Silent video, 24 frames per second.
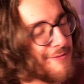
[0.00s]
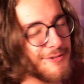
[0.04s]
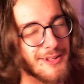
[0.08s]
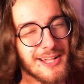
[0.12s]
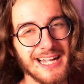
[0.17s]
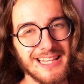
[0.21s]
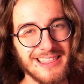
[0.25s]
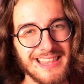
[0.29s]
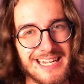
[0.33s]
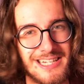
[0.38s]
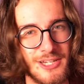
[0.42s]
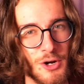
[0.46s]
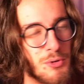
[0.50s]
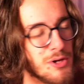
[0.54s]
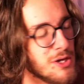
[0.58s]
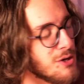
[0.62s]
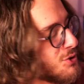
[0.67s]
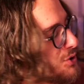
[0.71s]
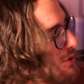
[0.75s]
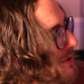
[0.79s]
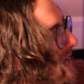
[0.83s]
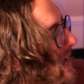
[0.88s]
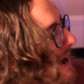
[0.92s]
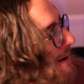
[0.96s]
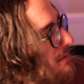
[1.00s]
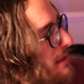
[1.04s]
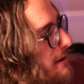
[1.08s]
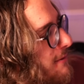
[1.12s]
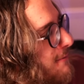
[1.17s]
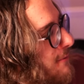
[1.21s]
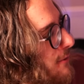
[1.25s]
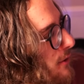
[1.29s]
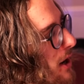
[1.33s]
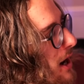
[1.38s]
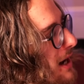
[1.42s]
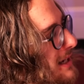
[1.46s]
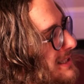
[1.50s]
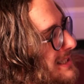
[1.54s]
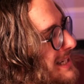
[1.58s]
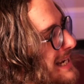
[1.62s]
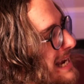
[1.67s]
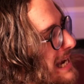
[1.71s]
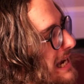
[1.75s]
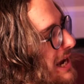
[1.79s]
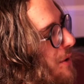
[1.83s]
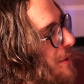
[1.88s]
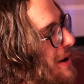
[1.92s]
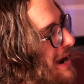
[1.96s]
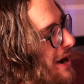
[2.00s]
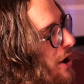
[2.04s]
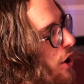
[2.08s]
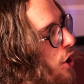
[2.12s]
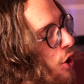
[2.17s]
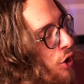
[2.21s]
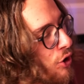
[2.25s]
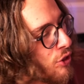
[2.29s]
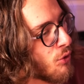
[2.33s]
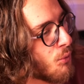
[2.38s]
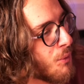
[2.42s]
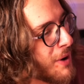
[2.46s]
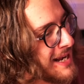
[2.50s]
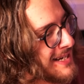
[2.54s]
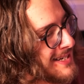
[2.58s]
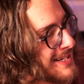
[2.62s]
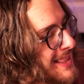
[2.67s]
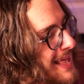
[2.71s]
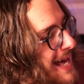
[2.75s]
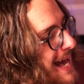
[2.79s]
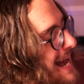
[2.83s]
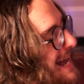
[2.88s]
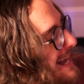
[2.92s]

feel like they don't usually have the frosting going all the way to the